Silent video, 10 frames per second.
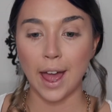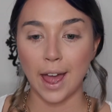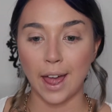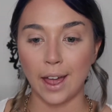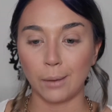
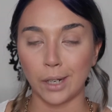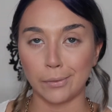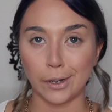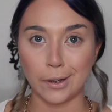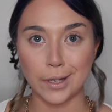and
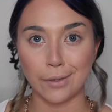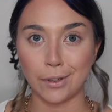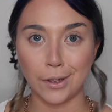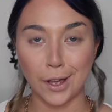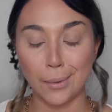wherever else I
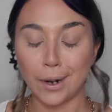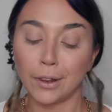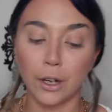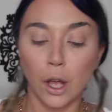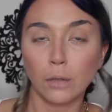feel like I want a
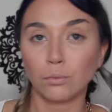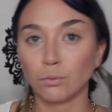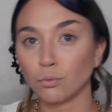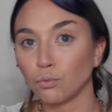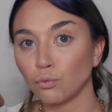little
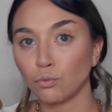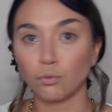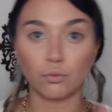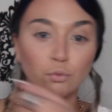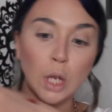
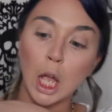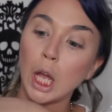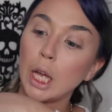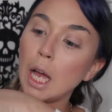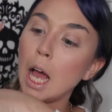
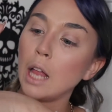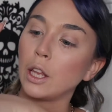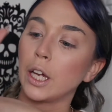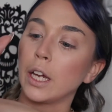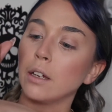
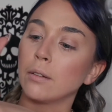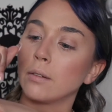color.